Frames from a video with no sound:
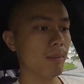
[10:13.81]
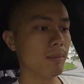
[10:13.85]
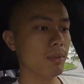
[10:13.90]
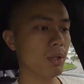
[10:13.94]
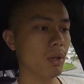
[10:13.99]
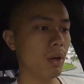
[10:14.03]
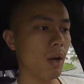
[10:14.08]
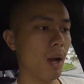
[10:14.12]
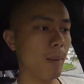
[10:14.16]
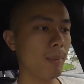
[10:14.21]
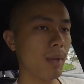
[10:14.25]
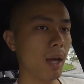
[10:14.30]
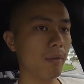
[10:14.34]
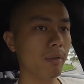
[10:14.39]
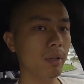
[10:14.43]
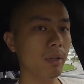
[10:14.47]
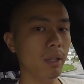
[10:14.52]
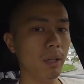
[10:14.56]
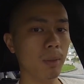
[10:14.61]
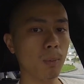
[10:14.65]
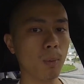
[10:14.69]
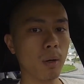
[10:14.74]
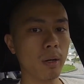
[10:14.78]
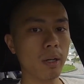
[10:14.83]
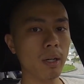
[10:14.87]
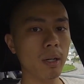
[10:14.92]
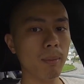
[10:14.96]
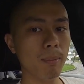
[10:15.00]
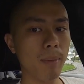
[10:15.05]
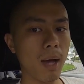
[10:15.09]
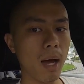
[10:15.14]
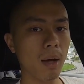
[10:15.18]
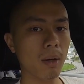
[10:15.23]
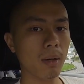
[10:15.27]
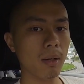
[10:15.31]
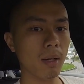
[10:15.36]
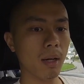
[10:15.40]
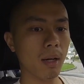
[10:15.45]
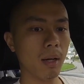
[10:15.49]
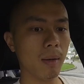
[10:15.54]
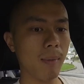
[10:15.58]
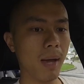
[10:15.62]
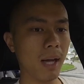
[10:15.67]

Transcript: so I'm not really worried about